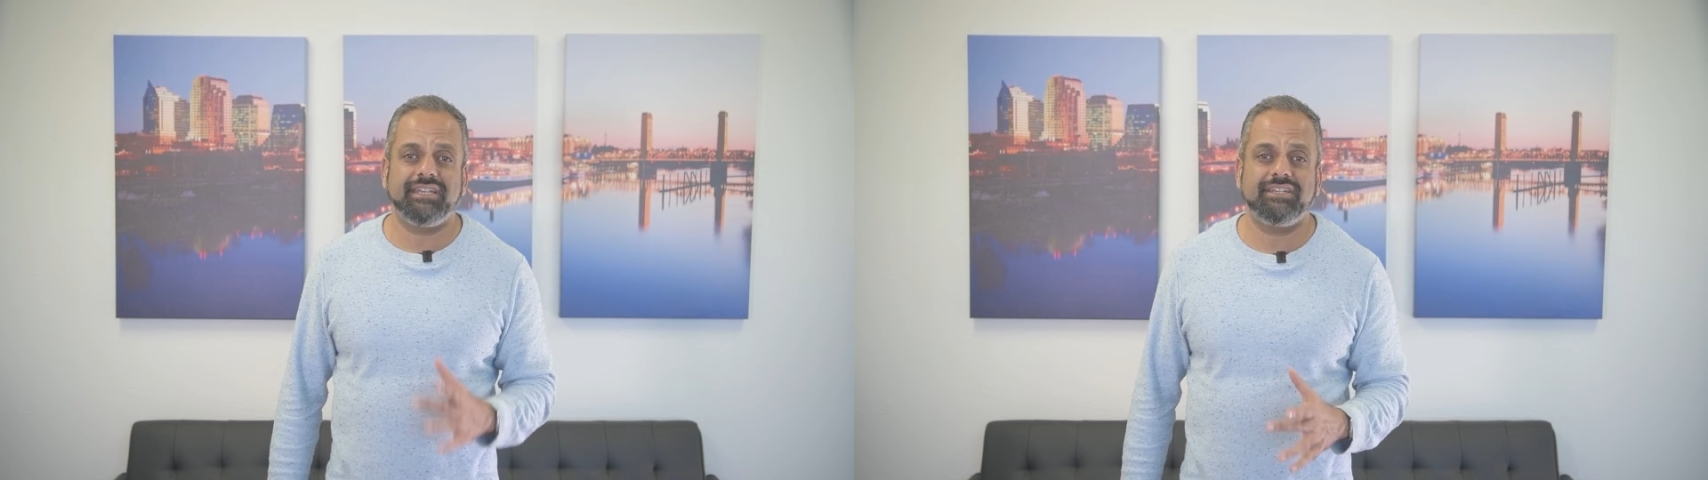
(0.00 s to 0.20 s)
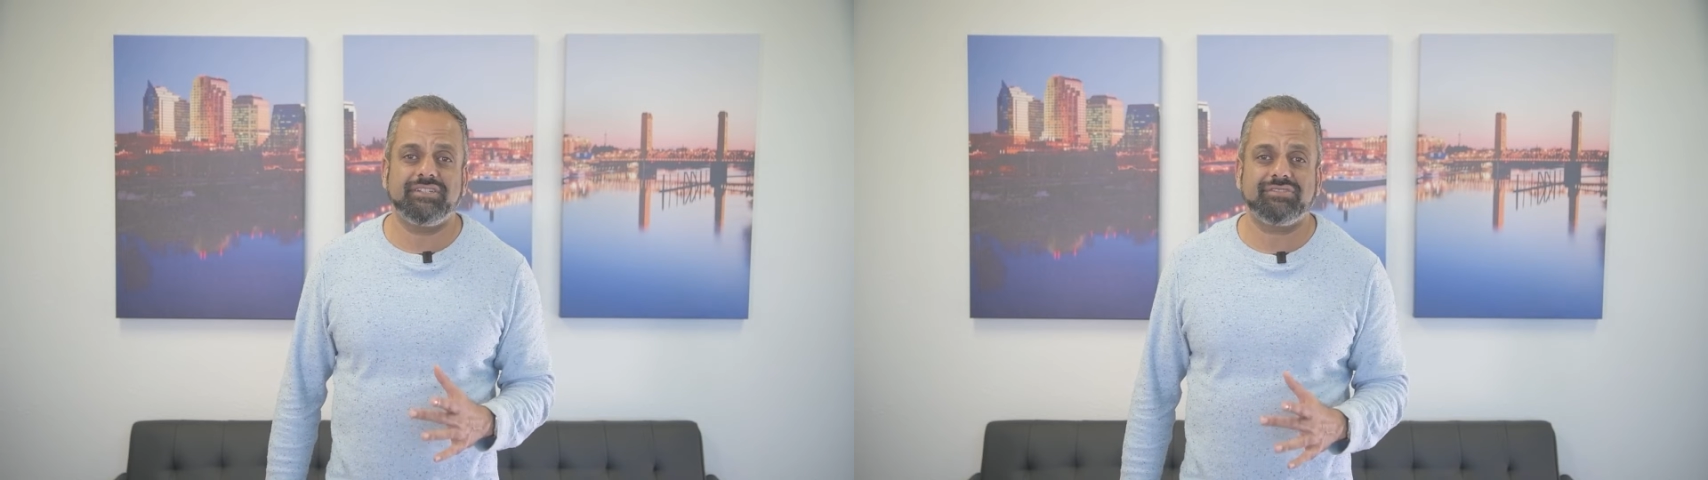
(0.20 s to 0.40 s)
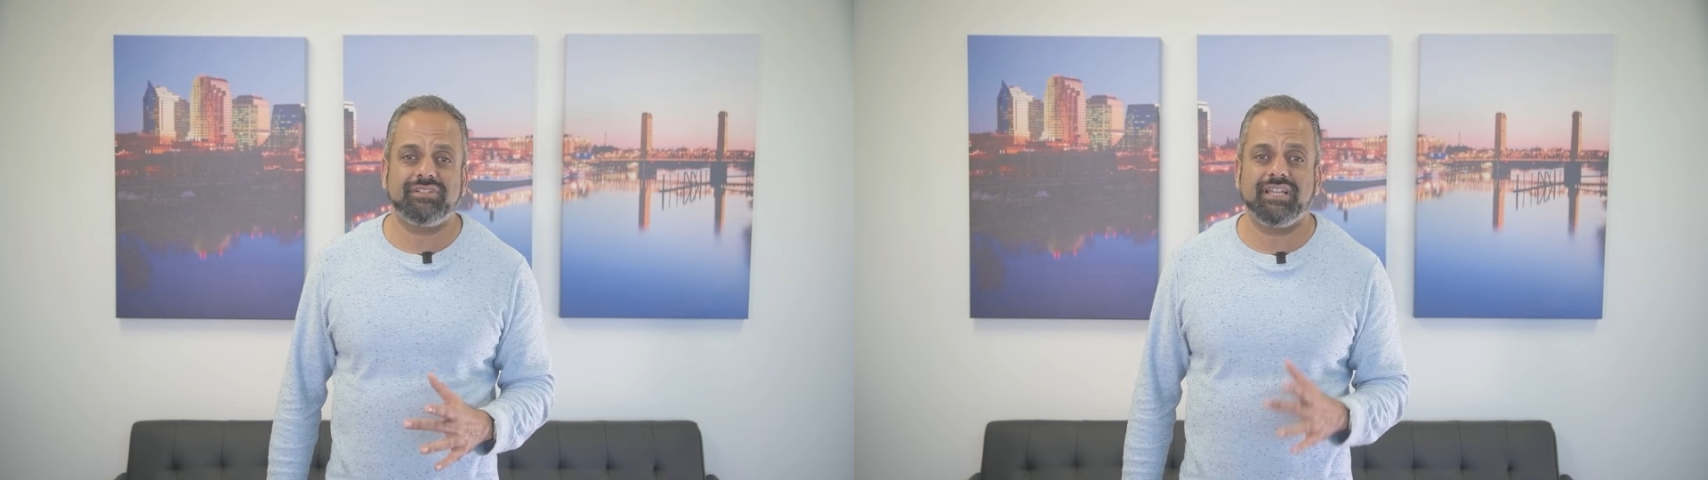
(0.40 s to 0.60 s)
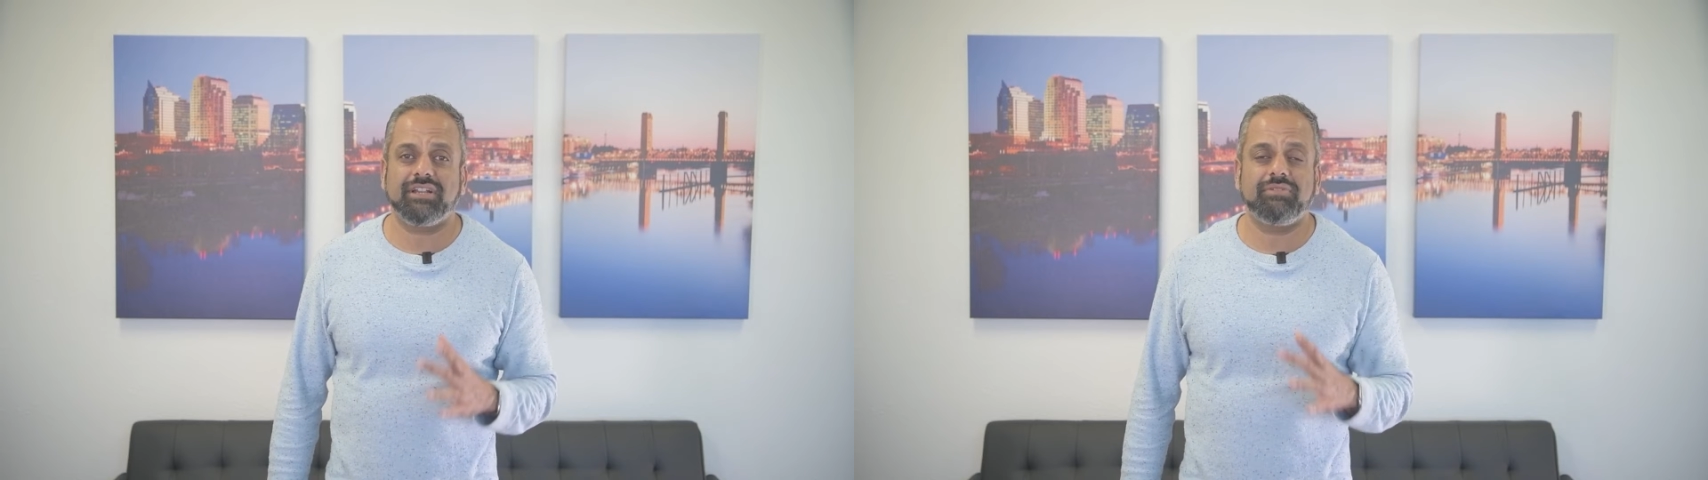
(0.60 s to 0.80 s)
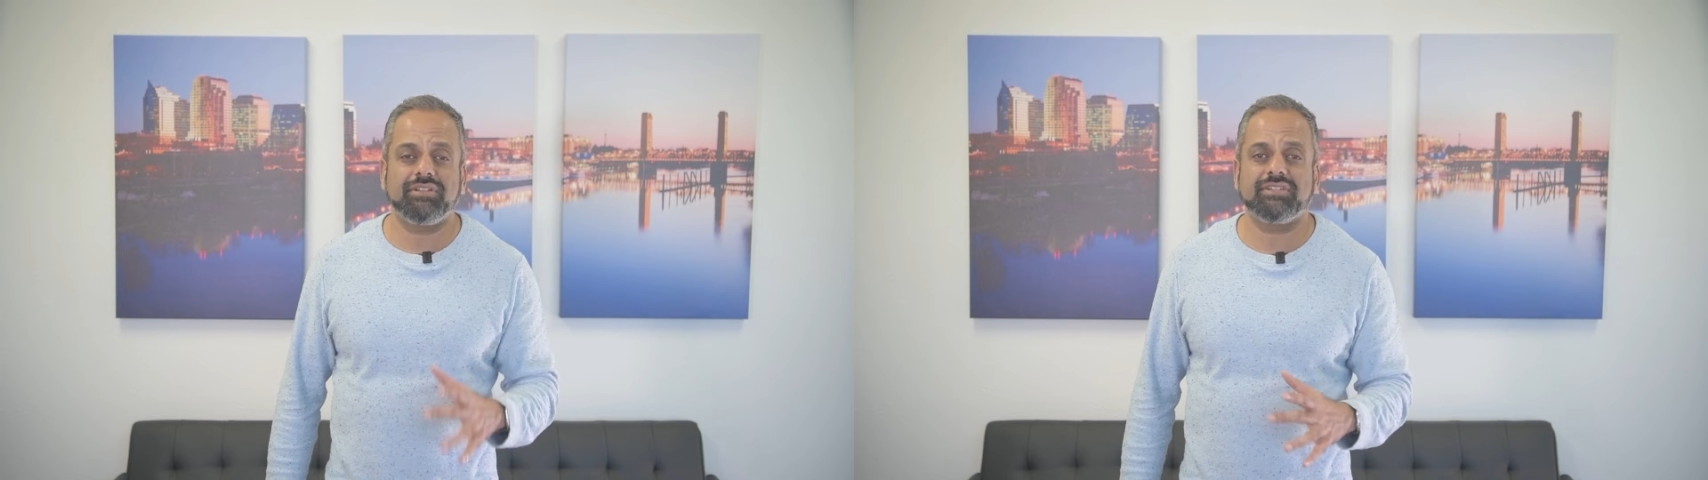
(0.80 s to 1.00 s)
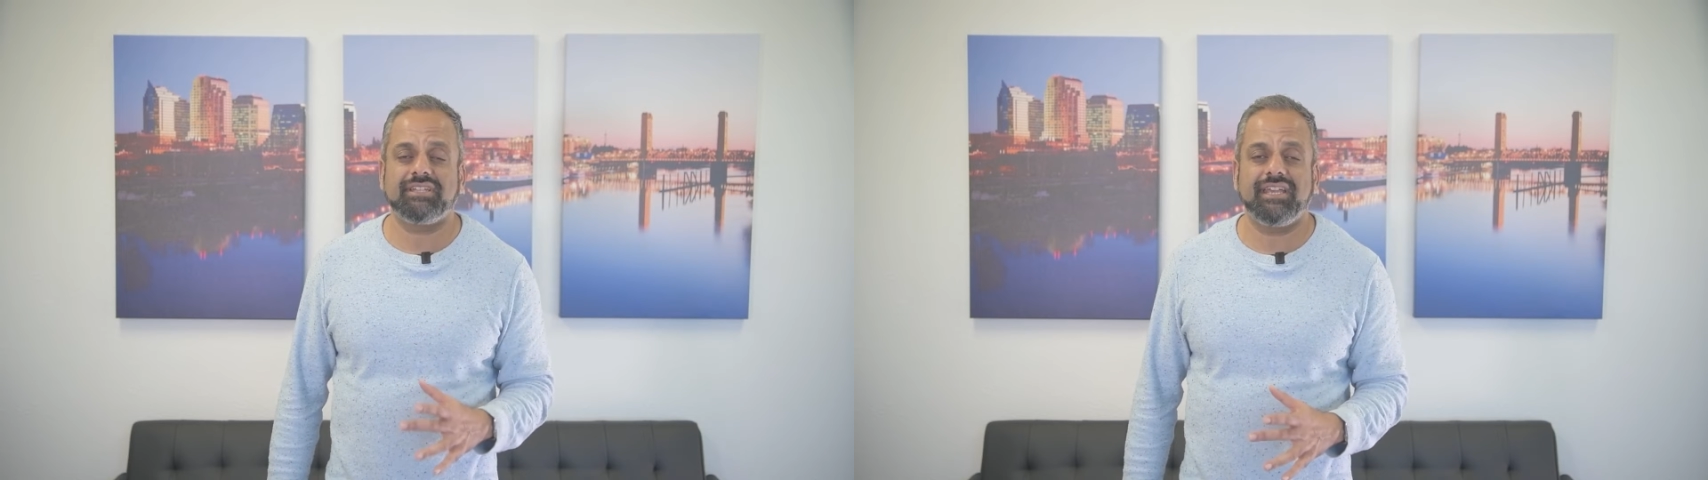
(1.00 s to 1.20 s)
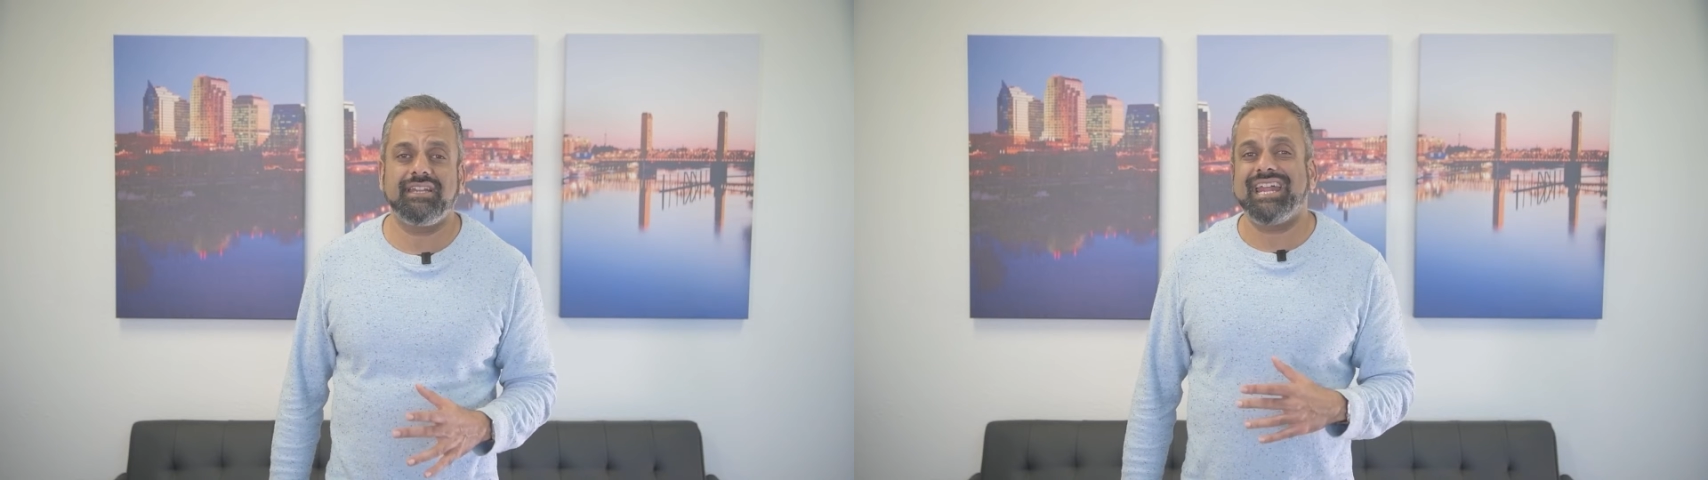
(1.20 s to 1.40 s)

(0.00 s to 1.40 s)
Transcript: industry like real estate,